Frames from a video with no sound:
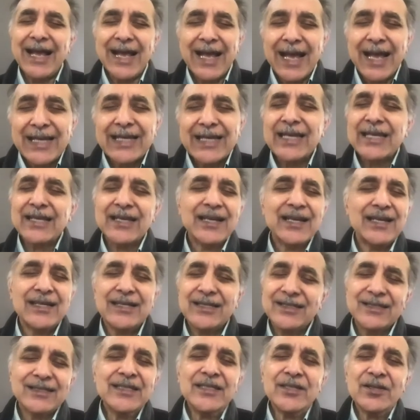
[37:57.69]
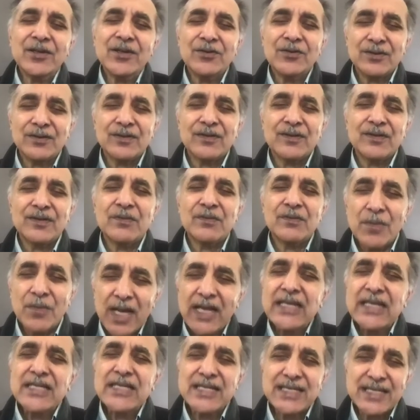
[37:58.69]
The
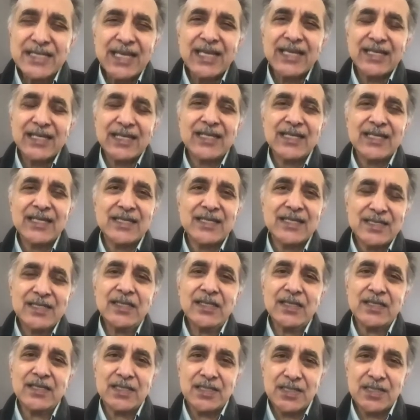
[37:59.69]
mindset is